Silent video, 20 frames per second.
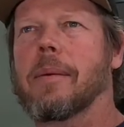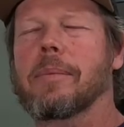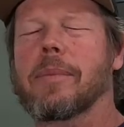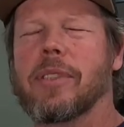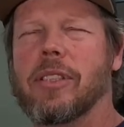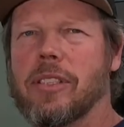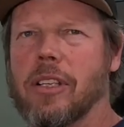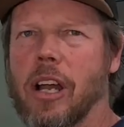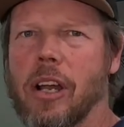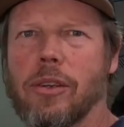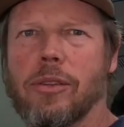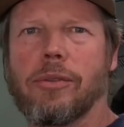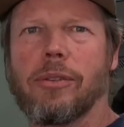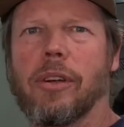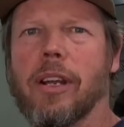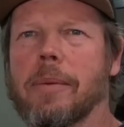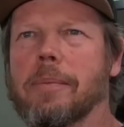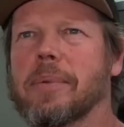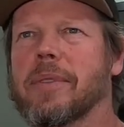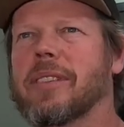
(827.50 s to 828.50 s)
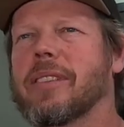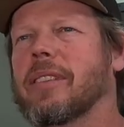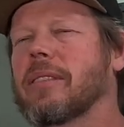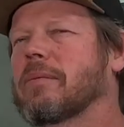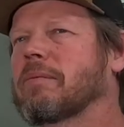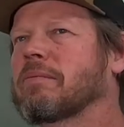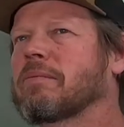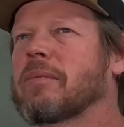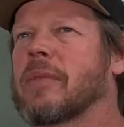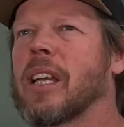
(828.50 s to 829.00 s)
snow trips,
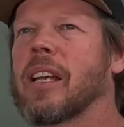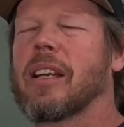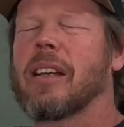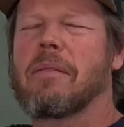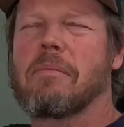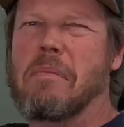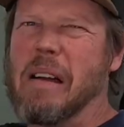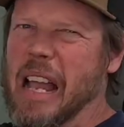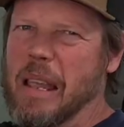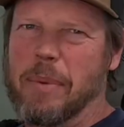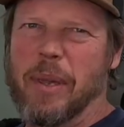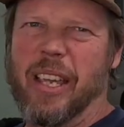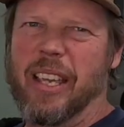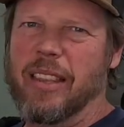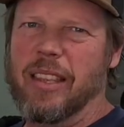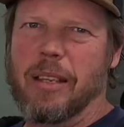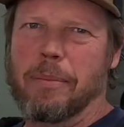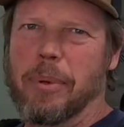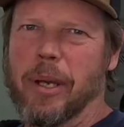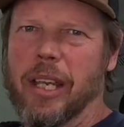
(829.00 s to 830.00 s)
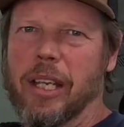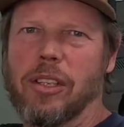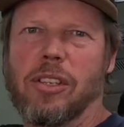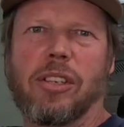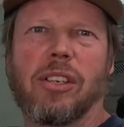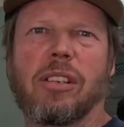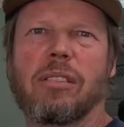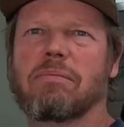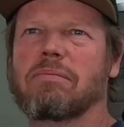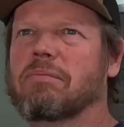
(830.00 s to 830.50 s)
maybe hitting the
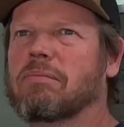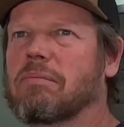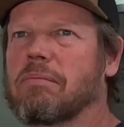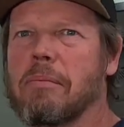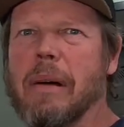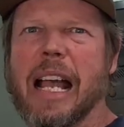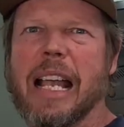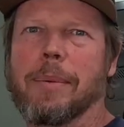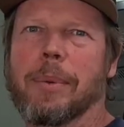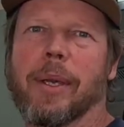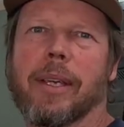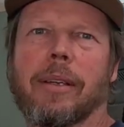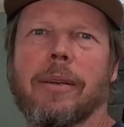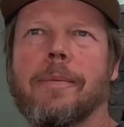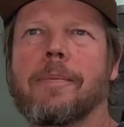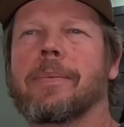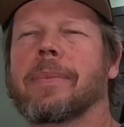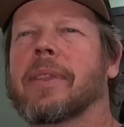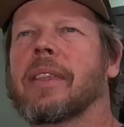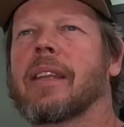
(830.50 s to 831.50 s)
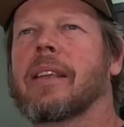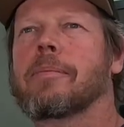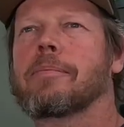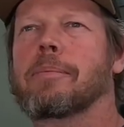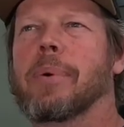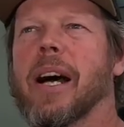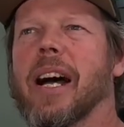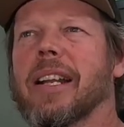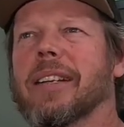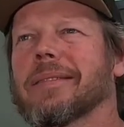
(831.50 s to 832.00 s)
beach, maybe,
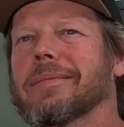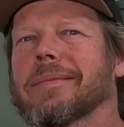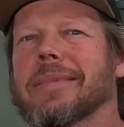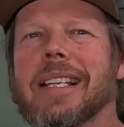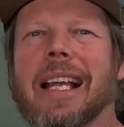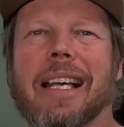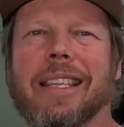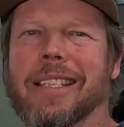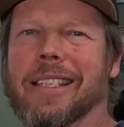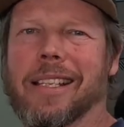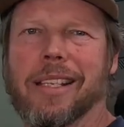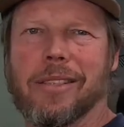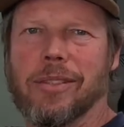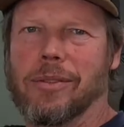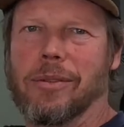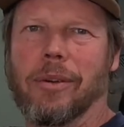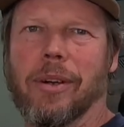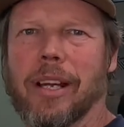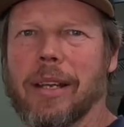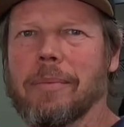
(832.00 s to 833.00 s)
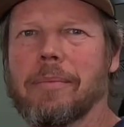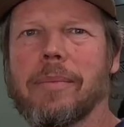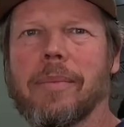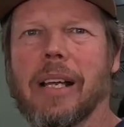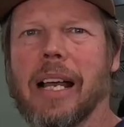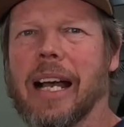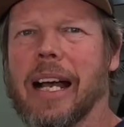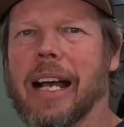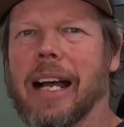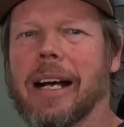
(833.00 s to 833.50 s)
but nothing extreme.
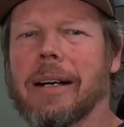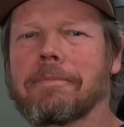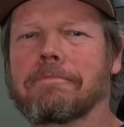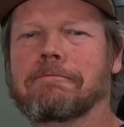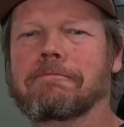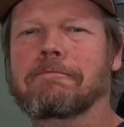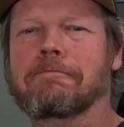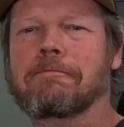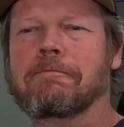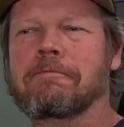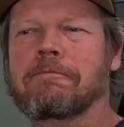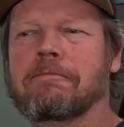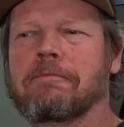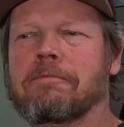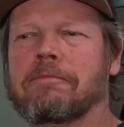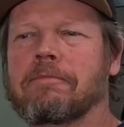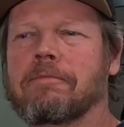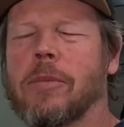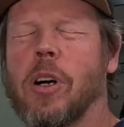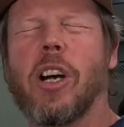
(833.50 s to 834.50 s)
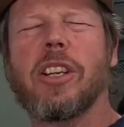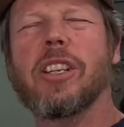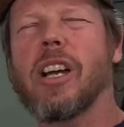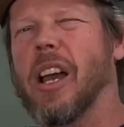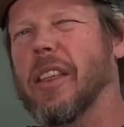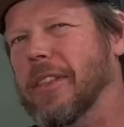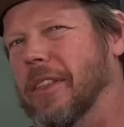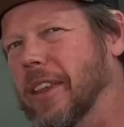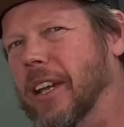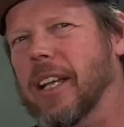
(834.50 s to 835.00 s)
I
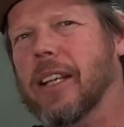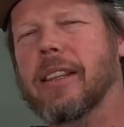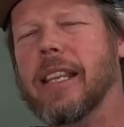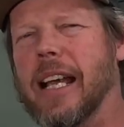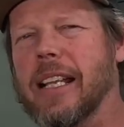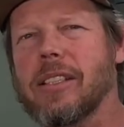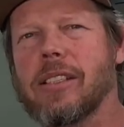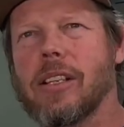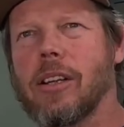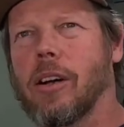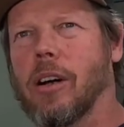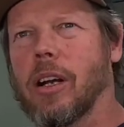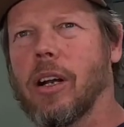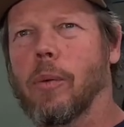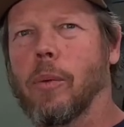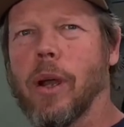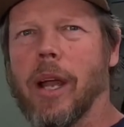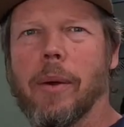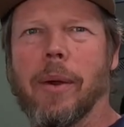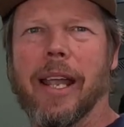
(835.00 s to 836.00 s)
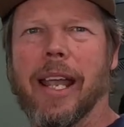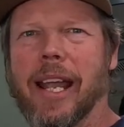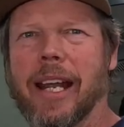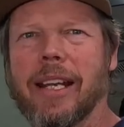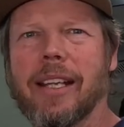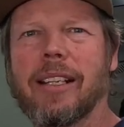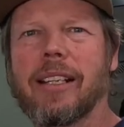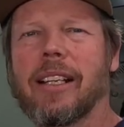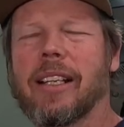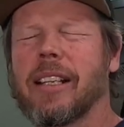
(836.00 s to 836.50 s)
don't think that's kind of where we're
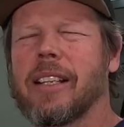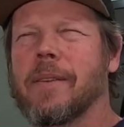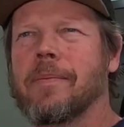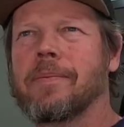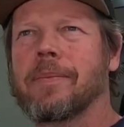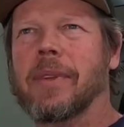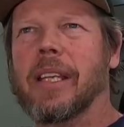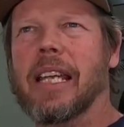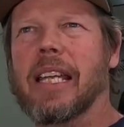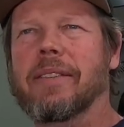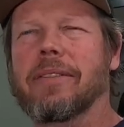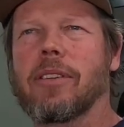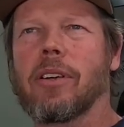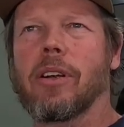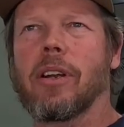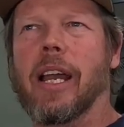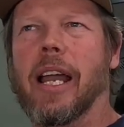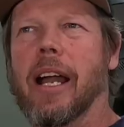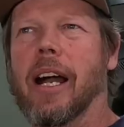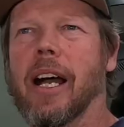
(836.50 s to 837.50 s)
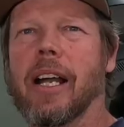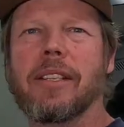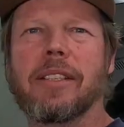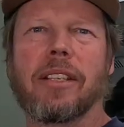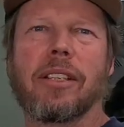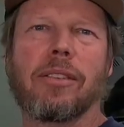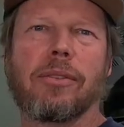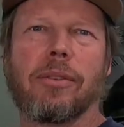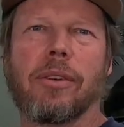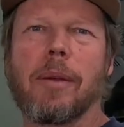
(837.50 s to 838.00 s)
heading. Even on our
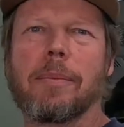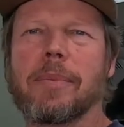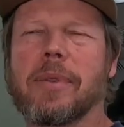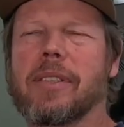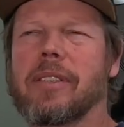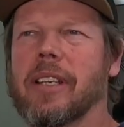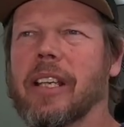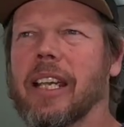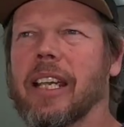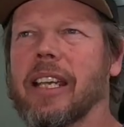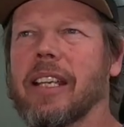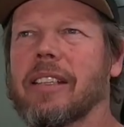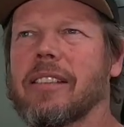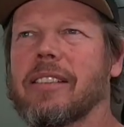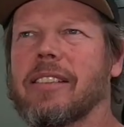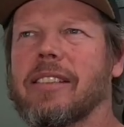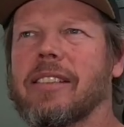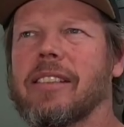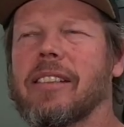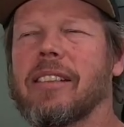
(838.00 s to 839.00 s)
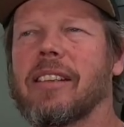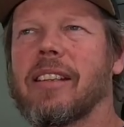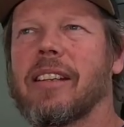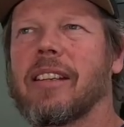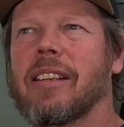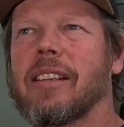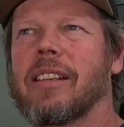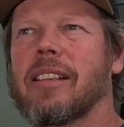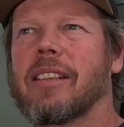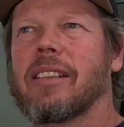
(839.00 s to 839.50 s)
hunting trips, it's
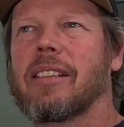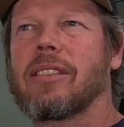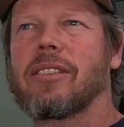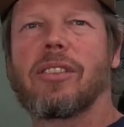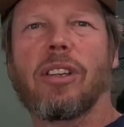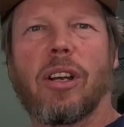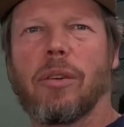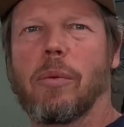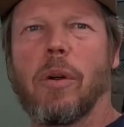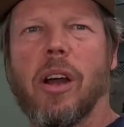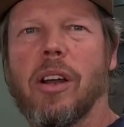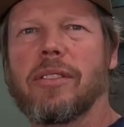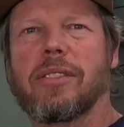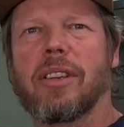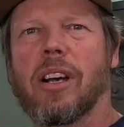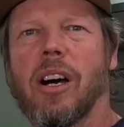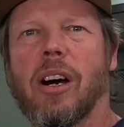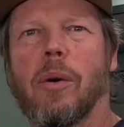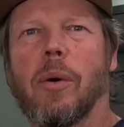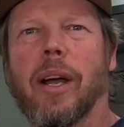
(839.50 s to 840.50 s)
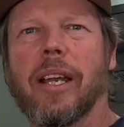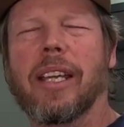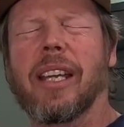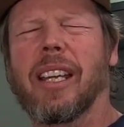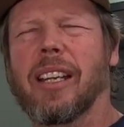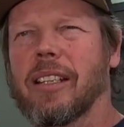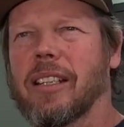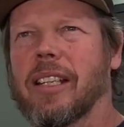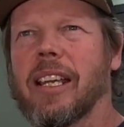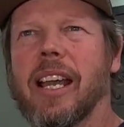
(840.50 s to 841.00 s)
dirt roads the whole
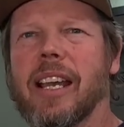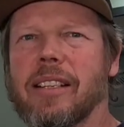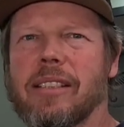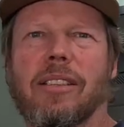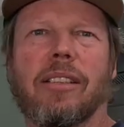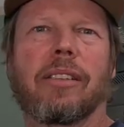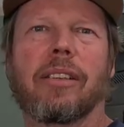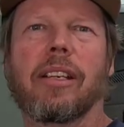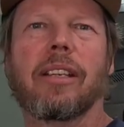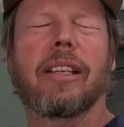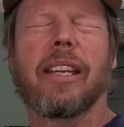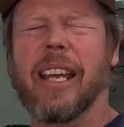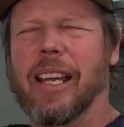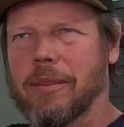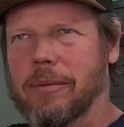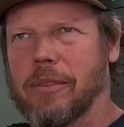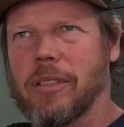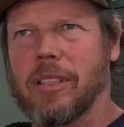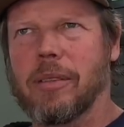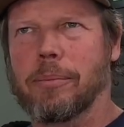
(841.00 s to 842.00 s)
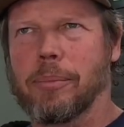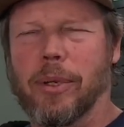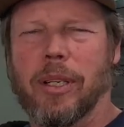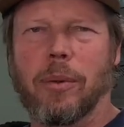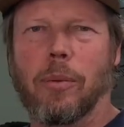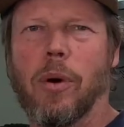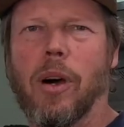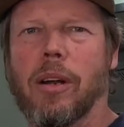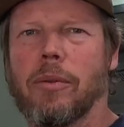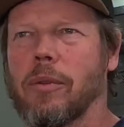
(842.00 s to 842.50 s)
way in. Yes, you can get some pretty
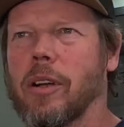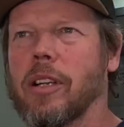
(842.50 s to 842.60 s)
wide